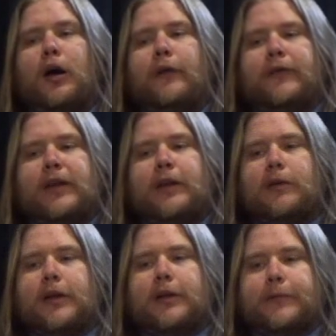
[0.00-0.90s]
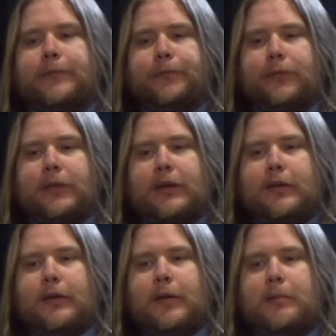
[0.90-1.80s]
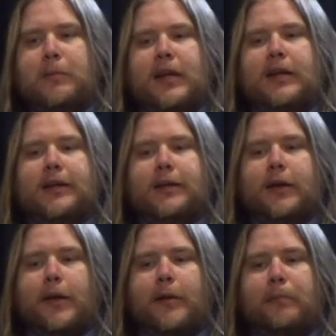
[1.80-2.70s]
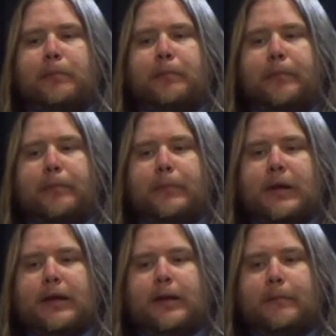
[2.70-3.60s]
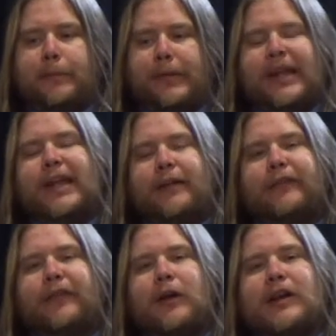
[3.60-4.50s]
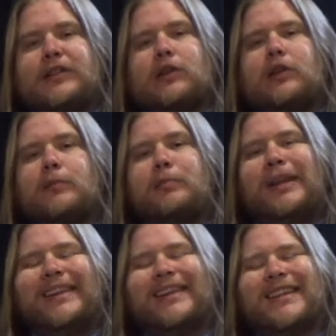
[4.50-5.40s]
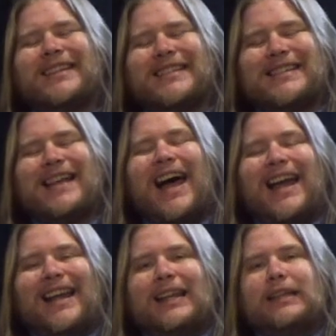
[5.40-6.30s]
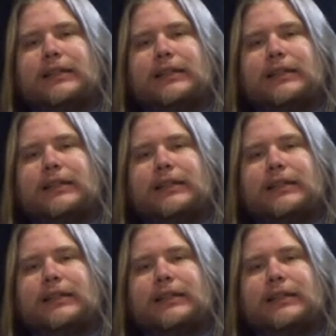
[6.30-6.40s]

of hearing media play for a certain political side.